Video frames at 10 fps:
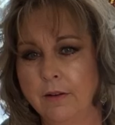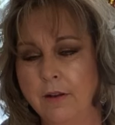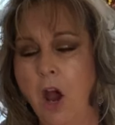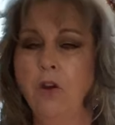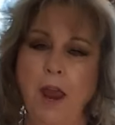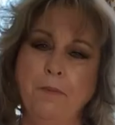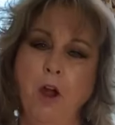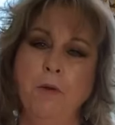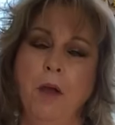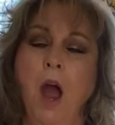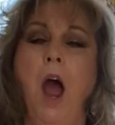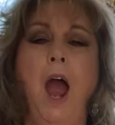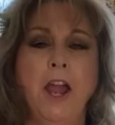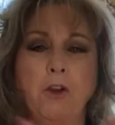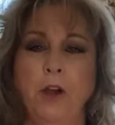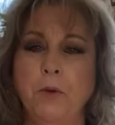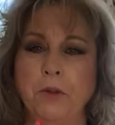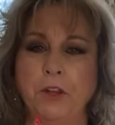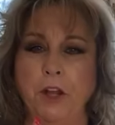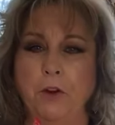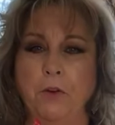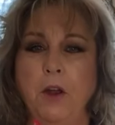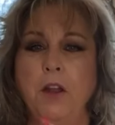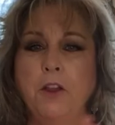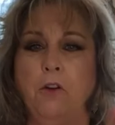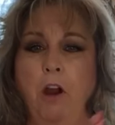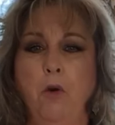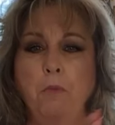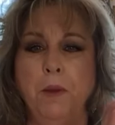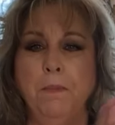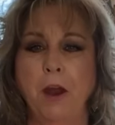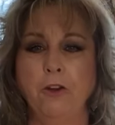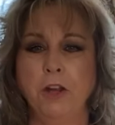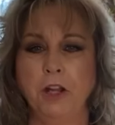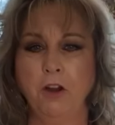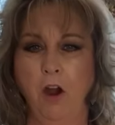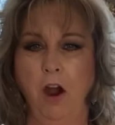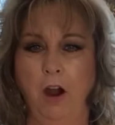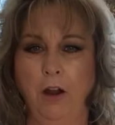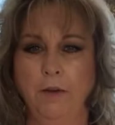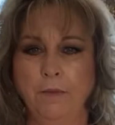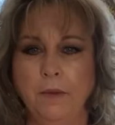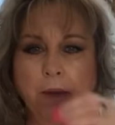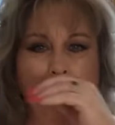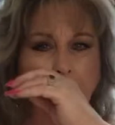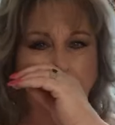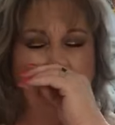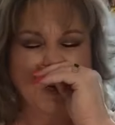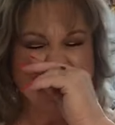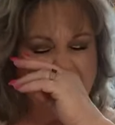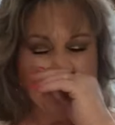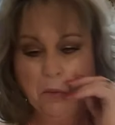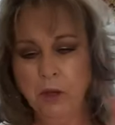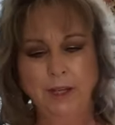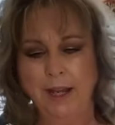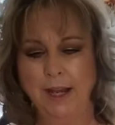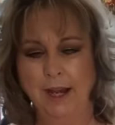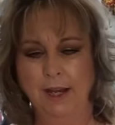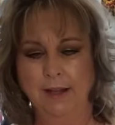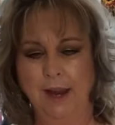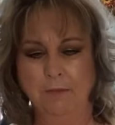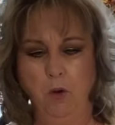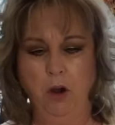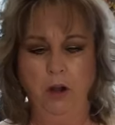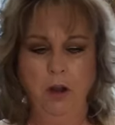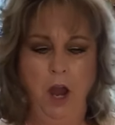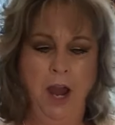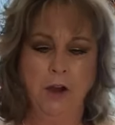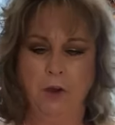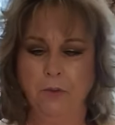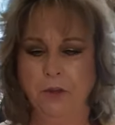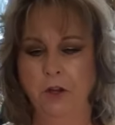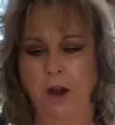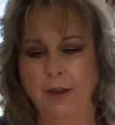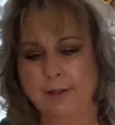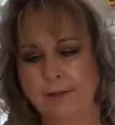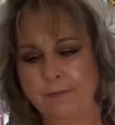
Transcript: Okay, Mom, I agree with you. The crow would be better than the car, and it doesn't really need anything more. I agree with you guys.